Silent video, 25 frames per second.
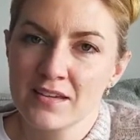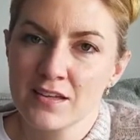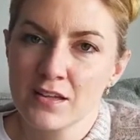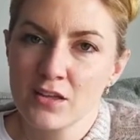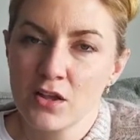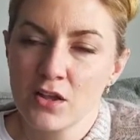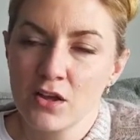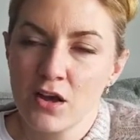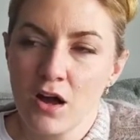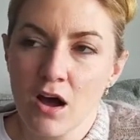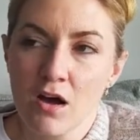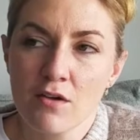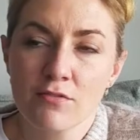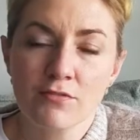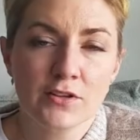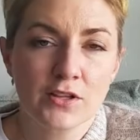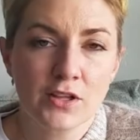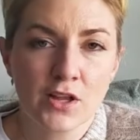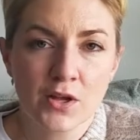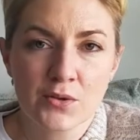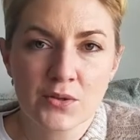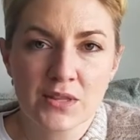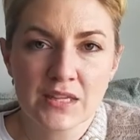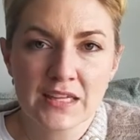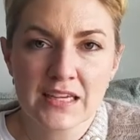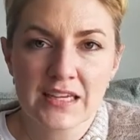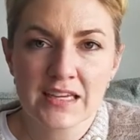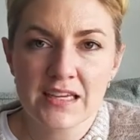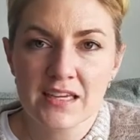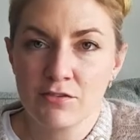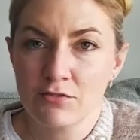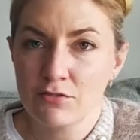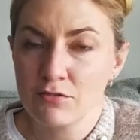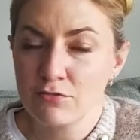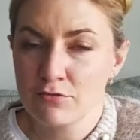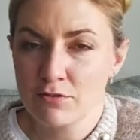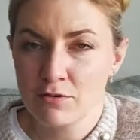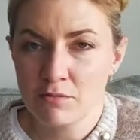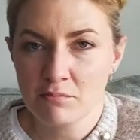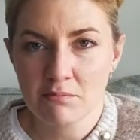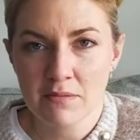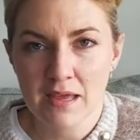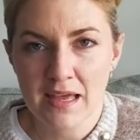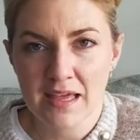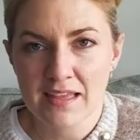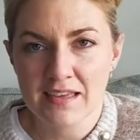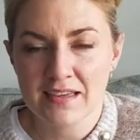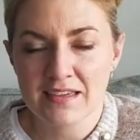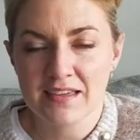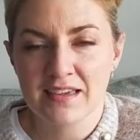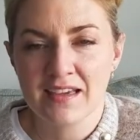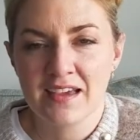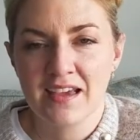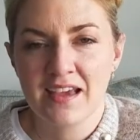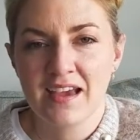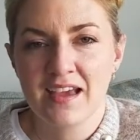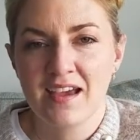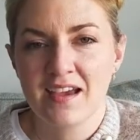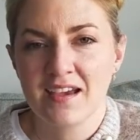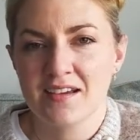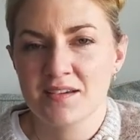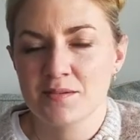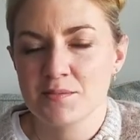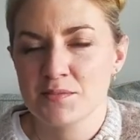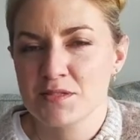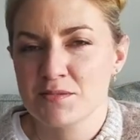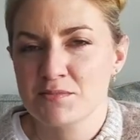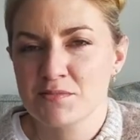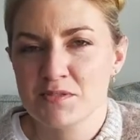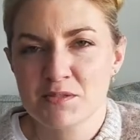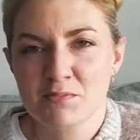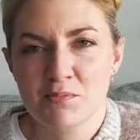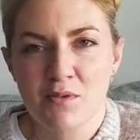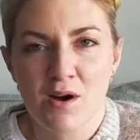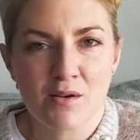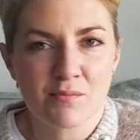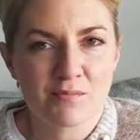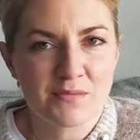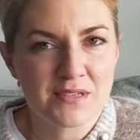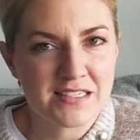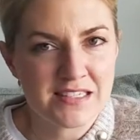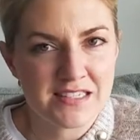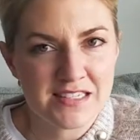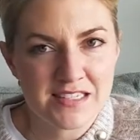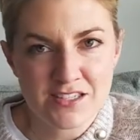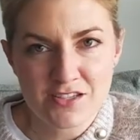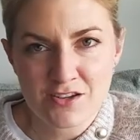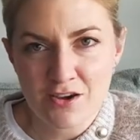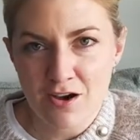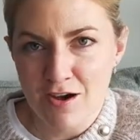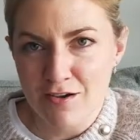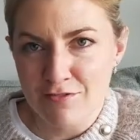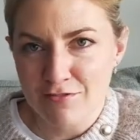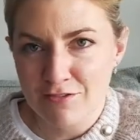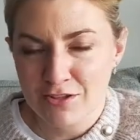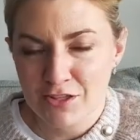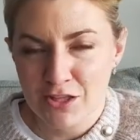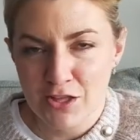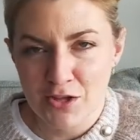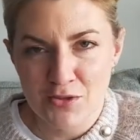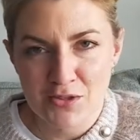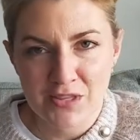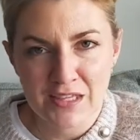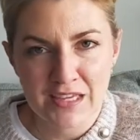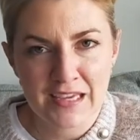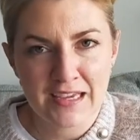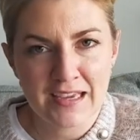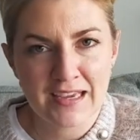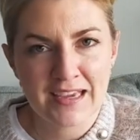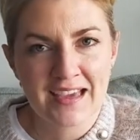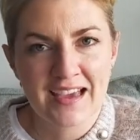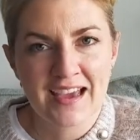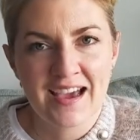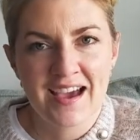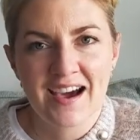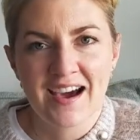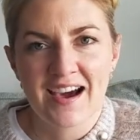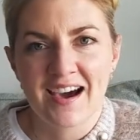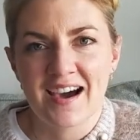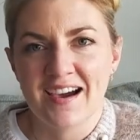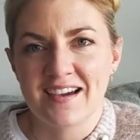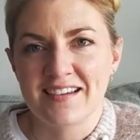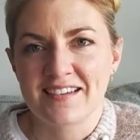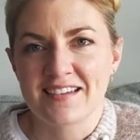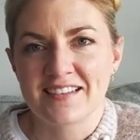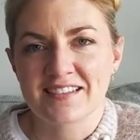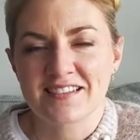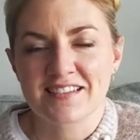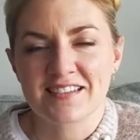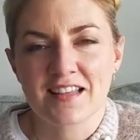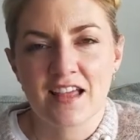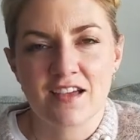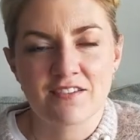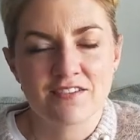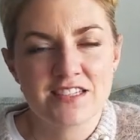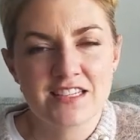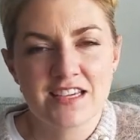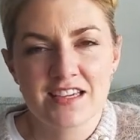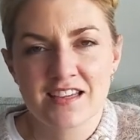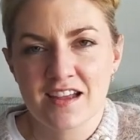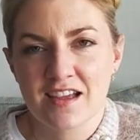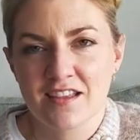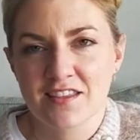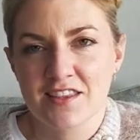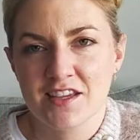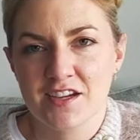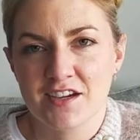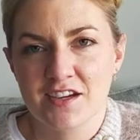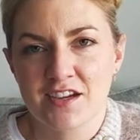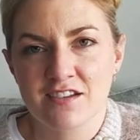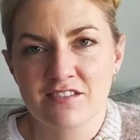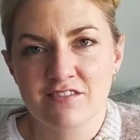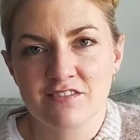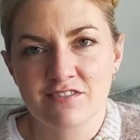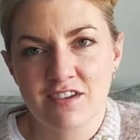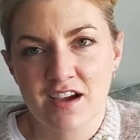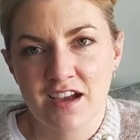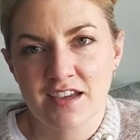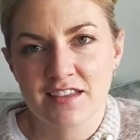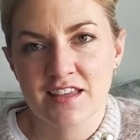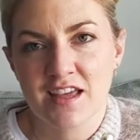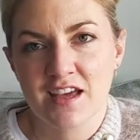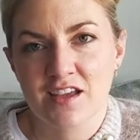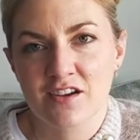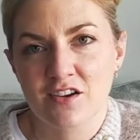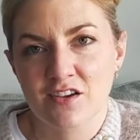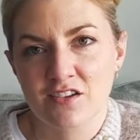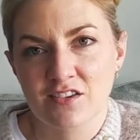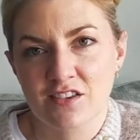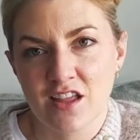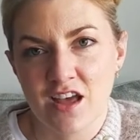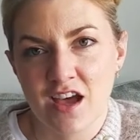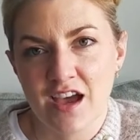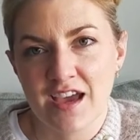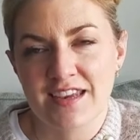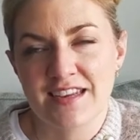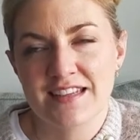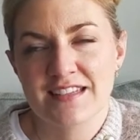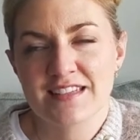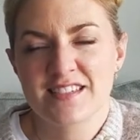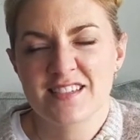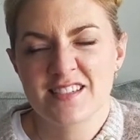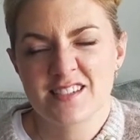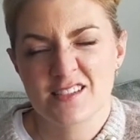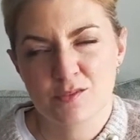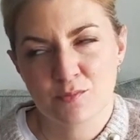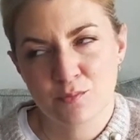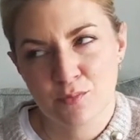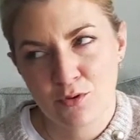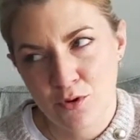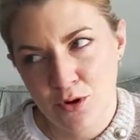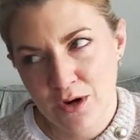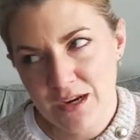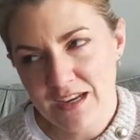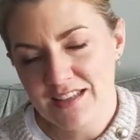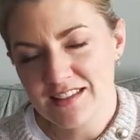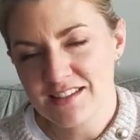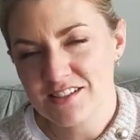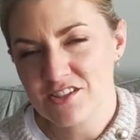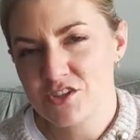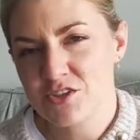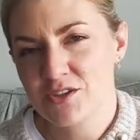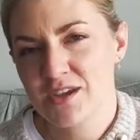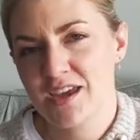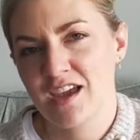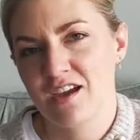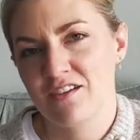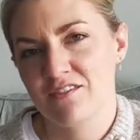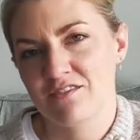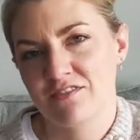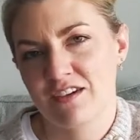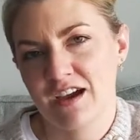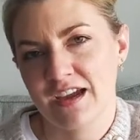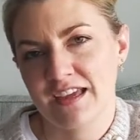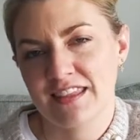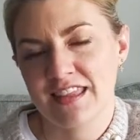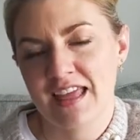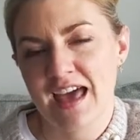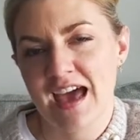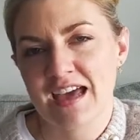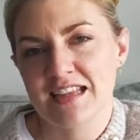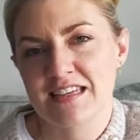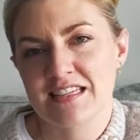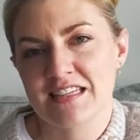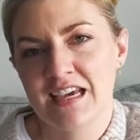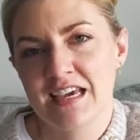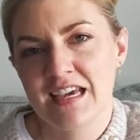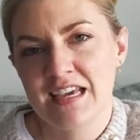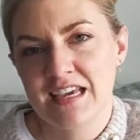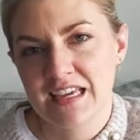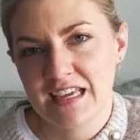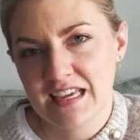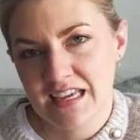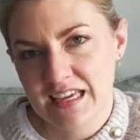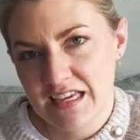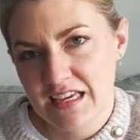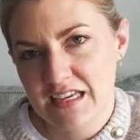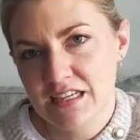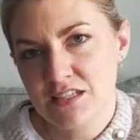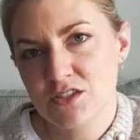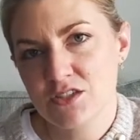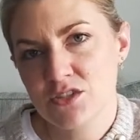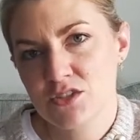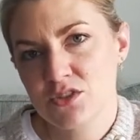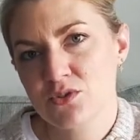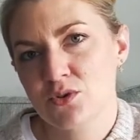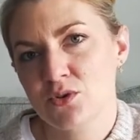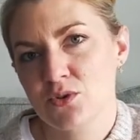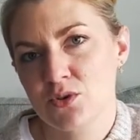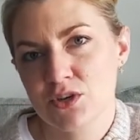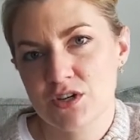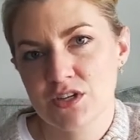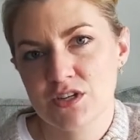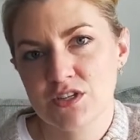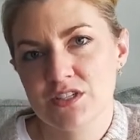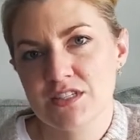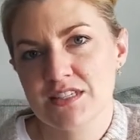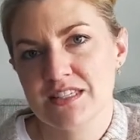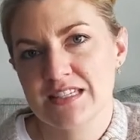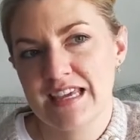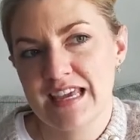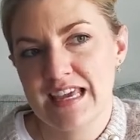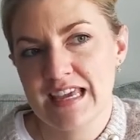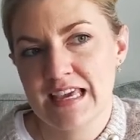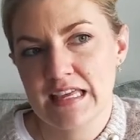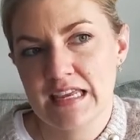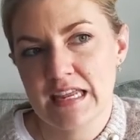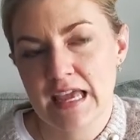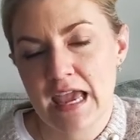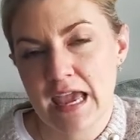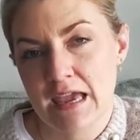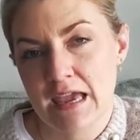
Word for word: golf clothing, even for men, um, some small business golf clothing. I'd love to get out there and find that online. It's disappointing that you can't find that in stores in a